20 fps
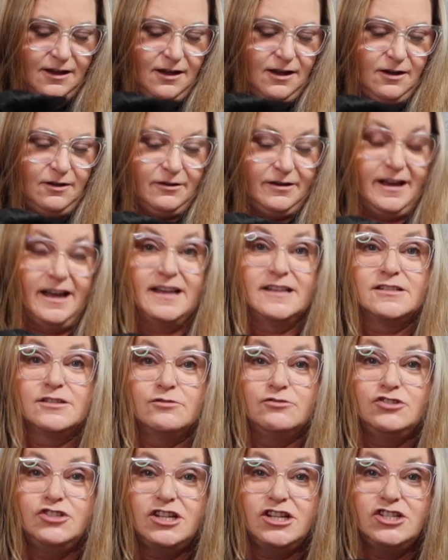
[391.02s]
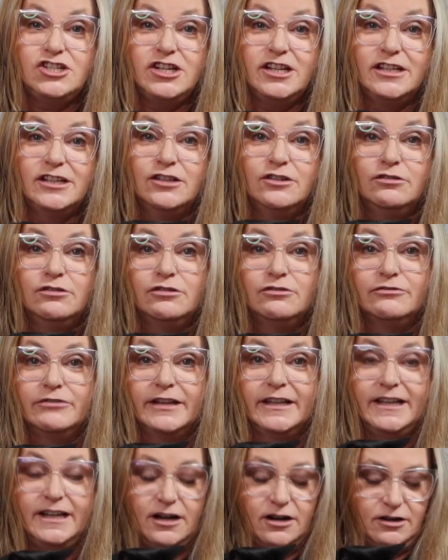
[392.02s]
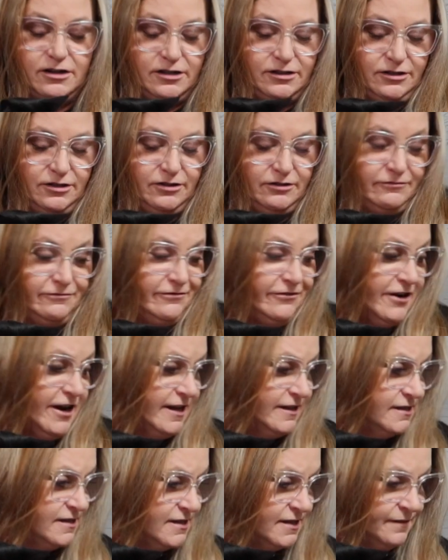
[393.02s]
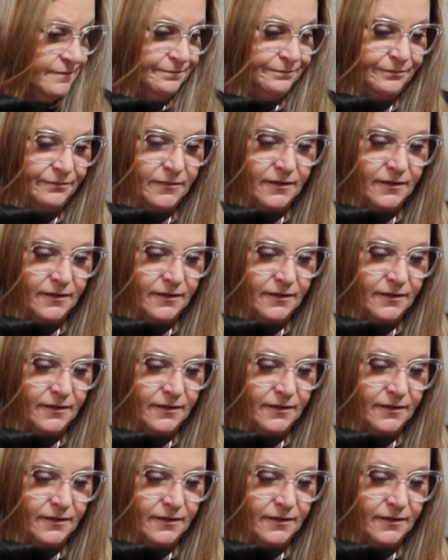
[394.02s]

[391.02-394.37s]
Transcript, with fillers: Okay, so Gigi and Lulu really aren't good friends.